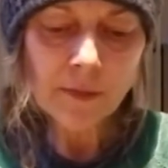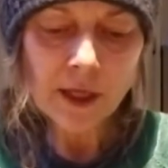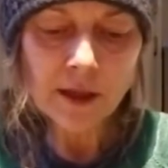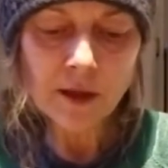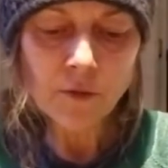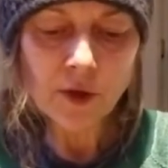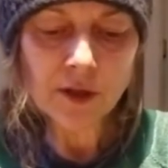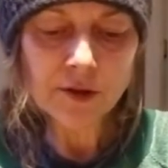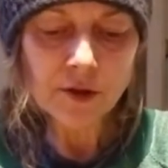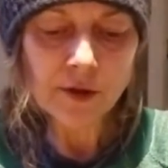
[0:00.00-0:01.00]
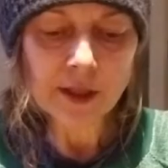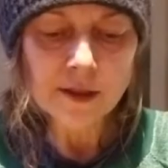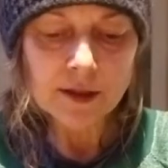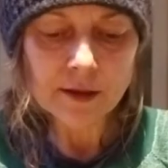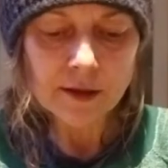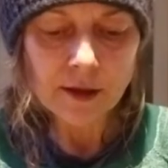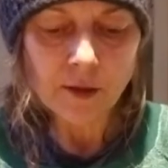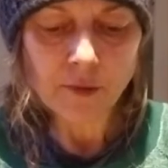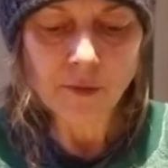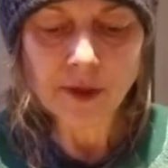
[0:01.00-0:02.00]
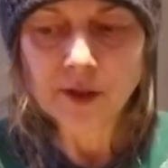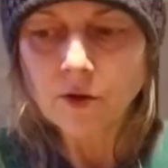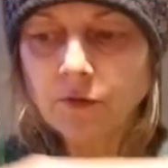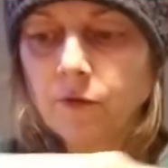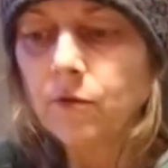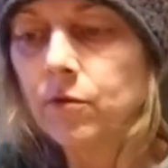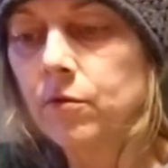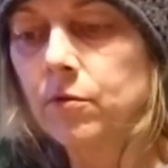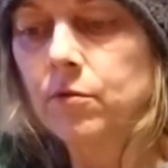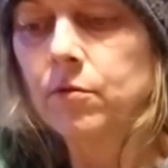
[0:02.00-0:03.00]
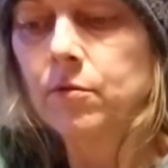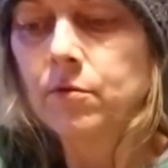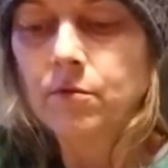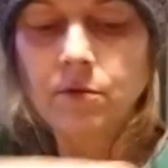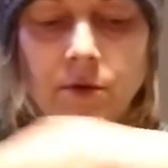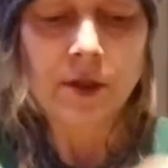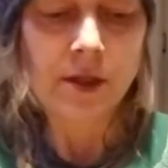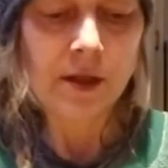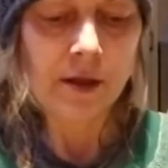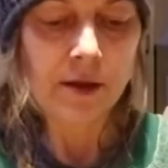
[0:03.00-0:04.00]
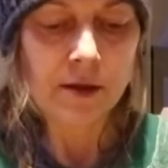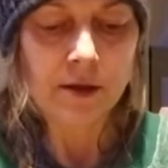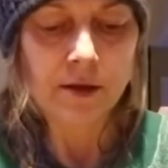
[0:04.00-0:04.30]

And then what I'll do is I'll put my tofu in there.